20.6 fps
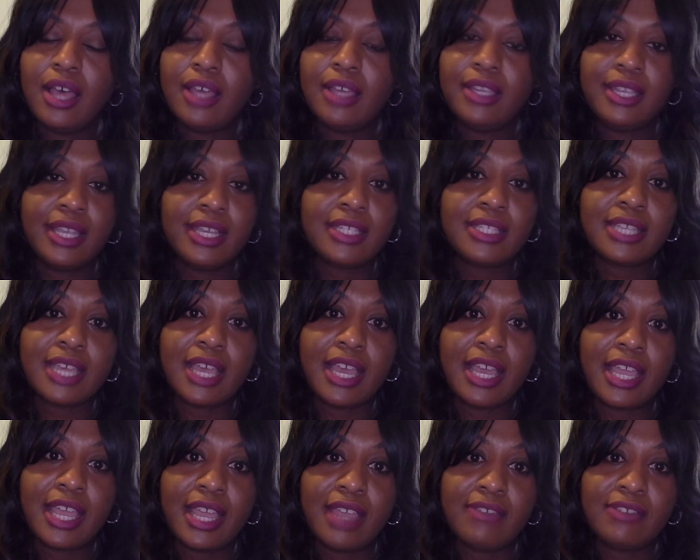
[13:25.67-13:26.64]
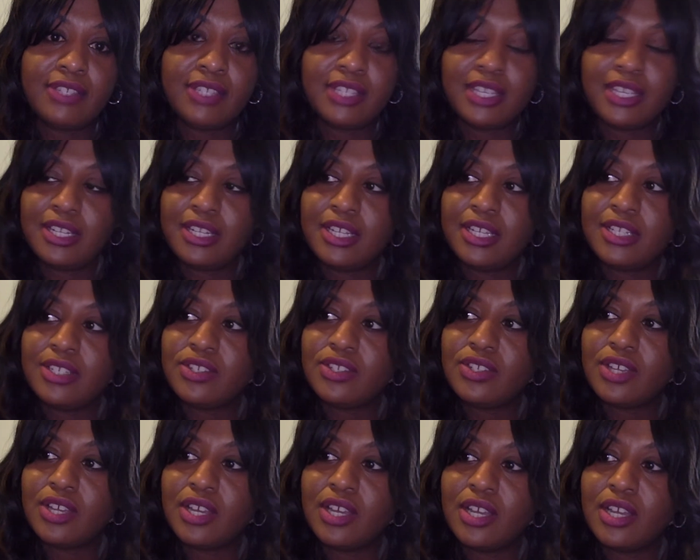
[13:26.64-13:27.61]
Yes, I have seen it.
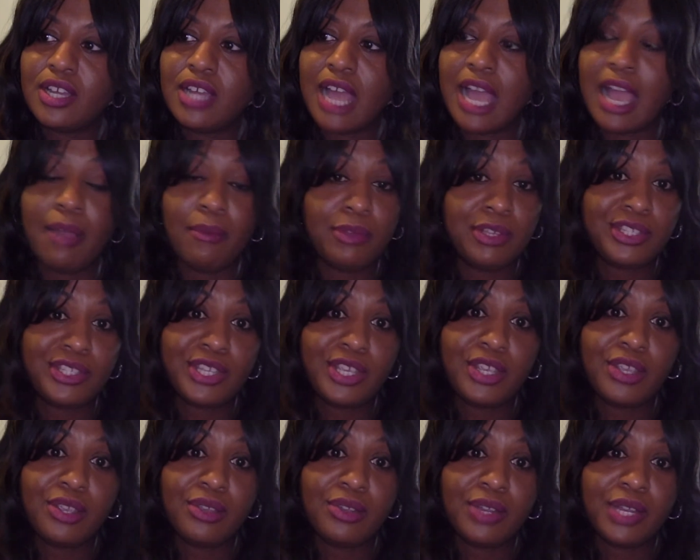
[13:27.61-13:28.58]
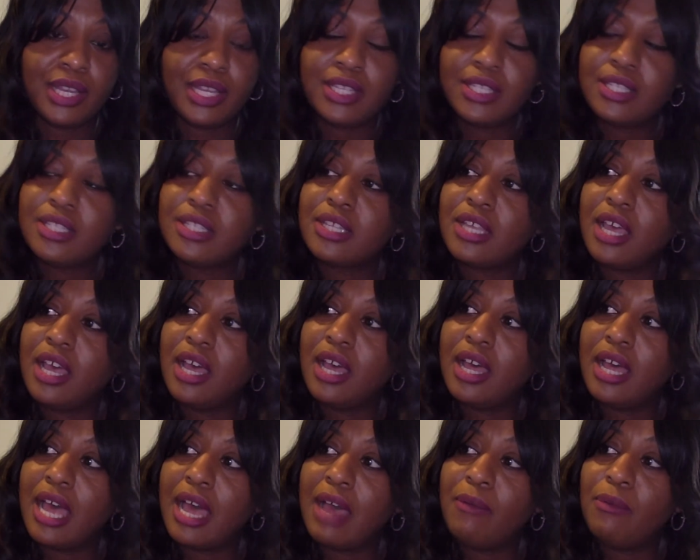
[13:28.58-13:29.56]
I was curious.
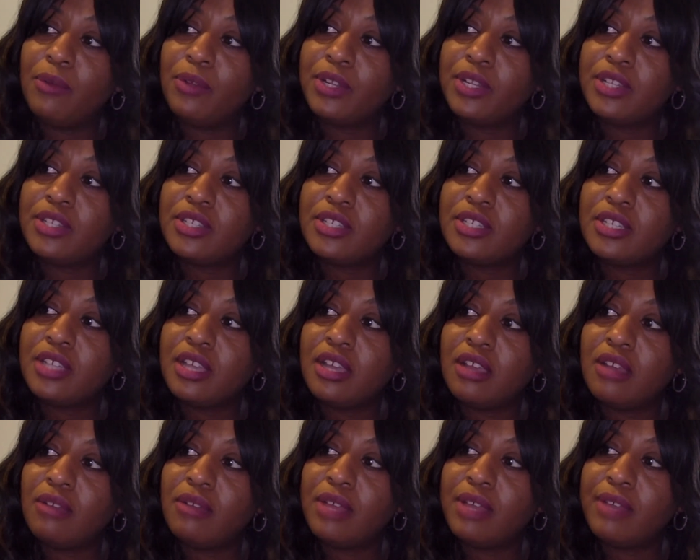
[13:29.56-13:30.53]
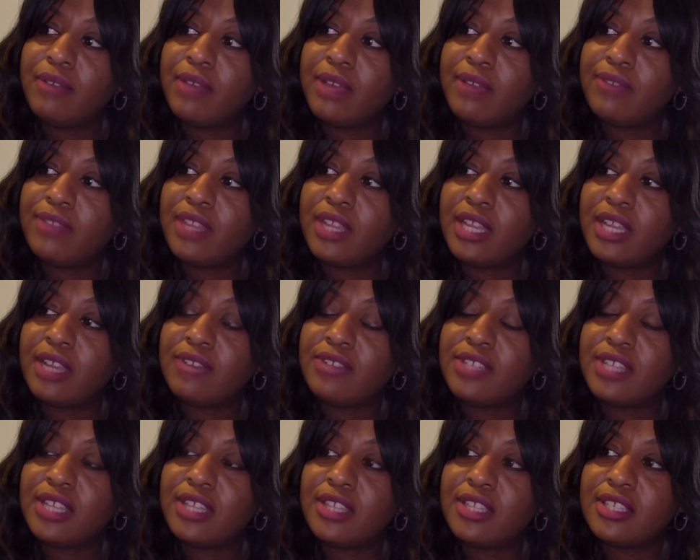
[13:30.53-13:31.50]
I wanted to know. I think I've
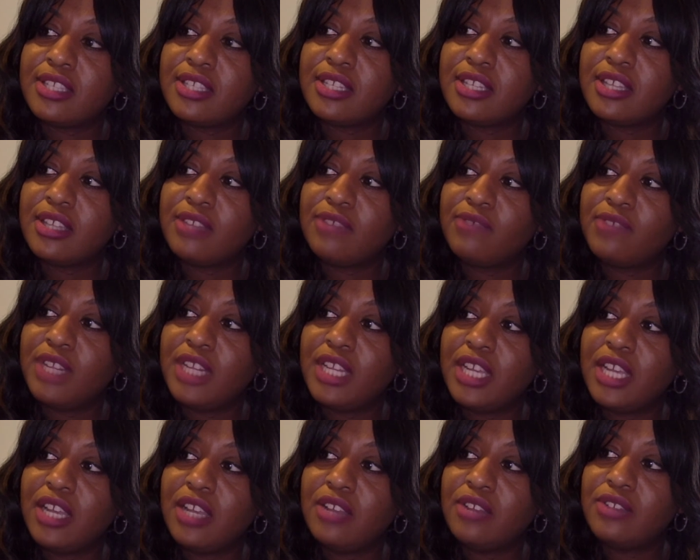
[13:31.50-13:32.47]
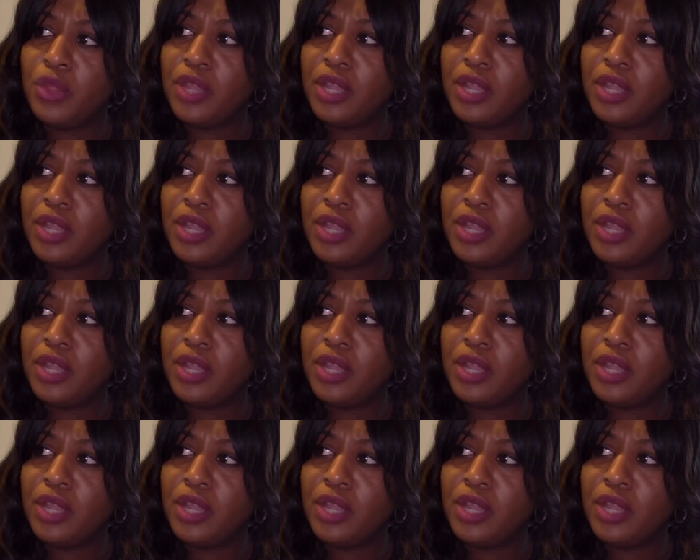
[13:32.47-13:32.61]
said this in other videos.